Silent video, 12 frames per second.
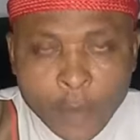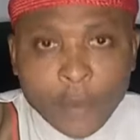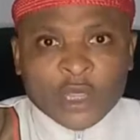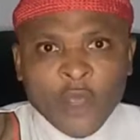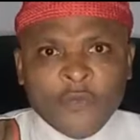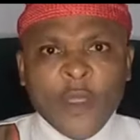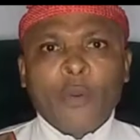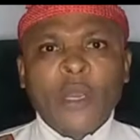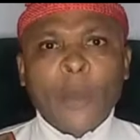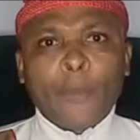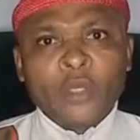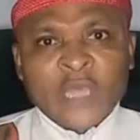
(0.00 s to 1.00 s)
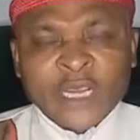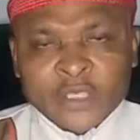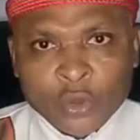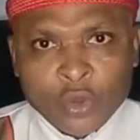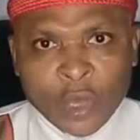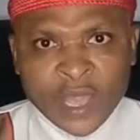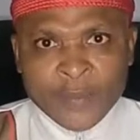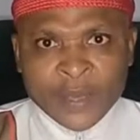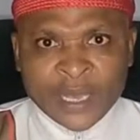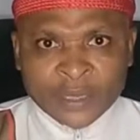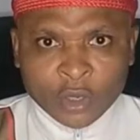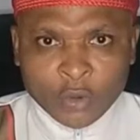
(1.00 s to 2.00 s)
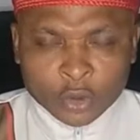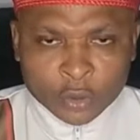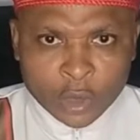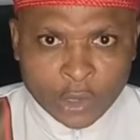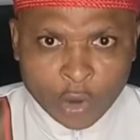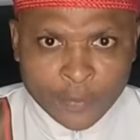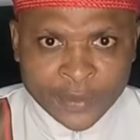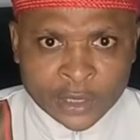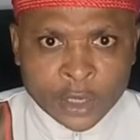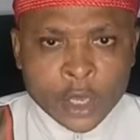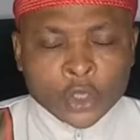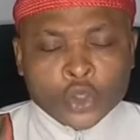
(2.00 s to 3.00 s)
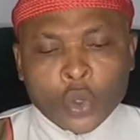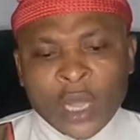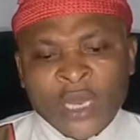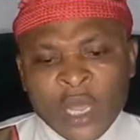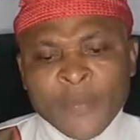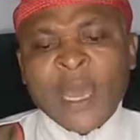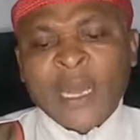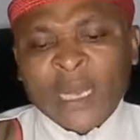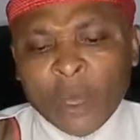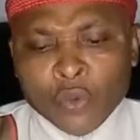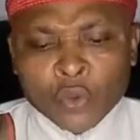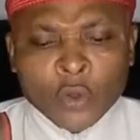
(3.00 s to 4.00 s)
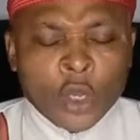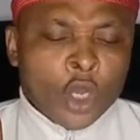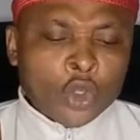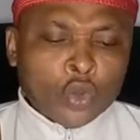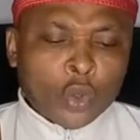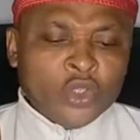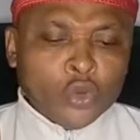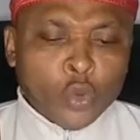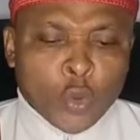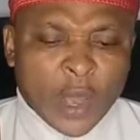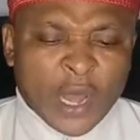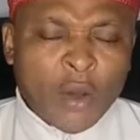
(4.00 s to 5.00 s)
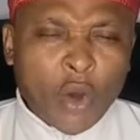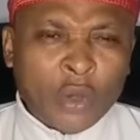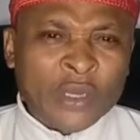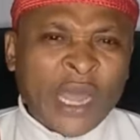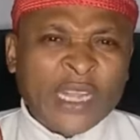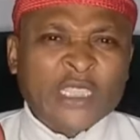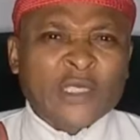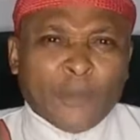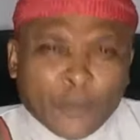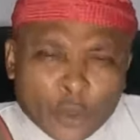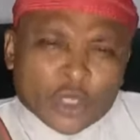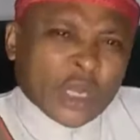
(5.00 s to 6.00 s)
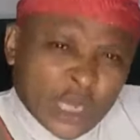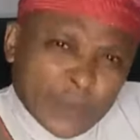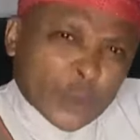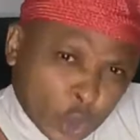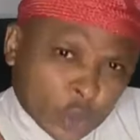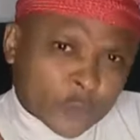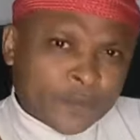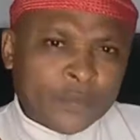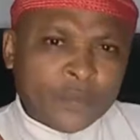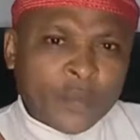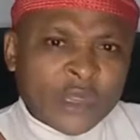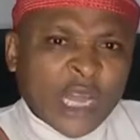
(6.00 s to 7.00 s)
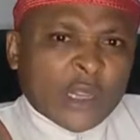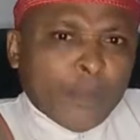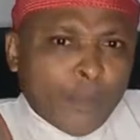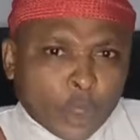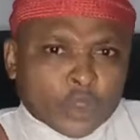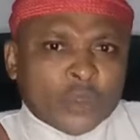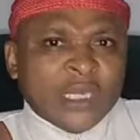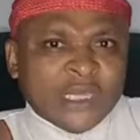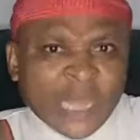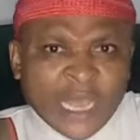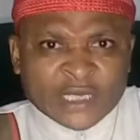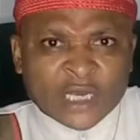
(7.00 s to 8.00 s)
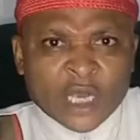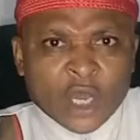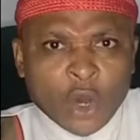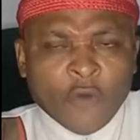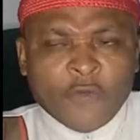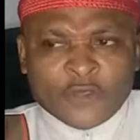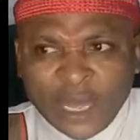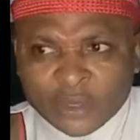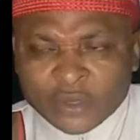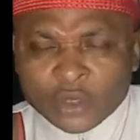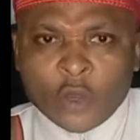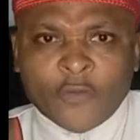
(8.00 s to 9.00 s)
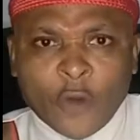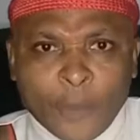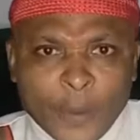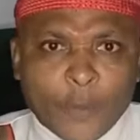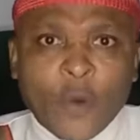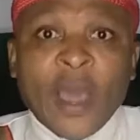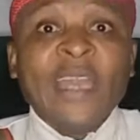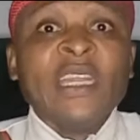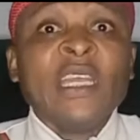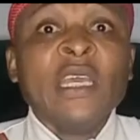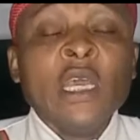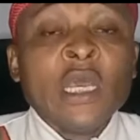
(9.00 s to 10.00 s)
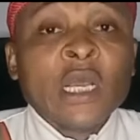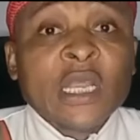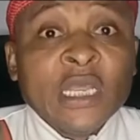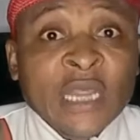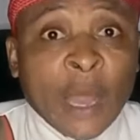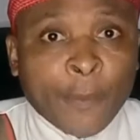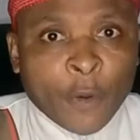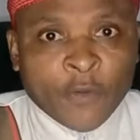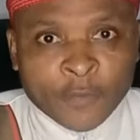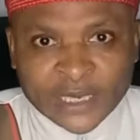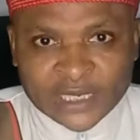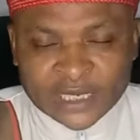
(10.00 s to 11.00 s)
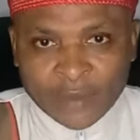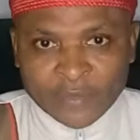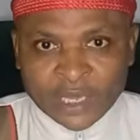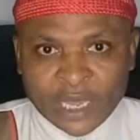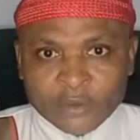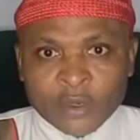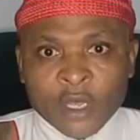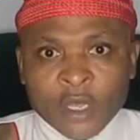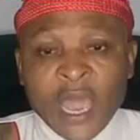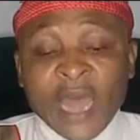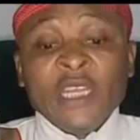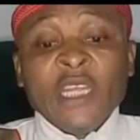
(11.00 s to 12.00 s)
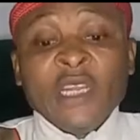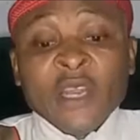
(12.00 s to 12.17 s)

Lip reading: But if your brother protects you, your enemy cannot come in. So let me allow you to dwell on that proscription that brought the death of thousands of our people and the kidnap of Mazi Nnamdi Kanu. And the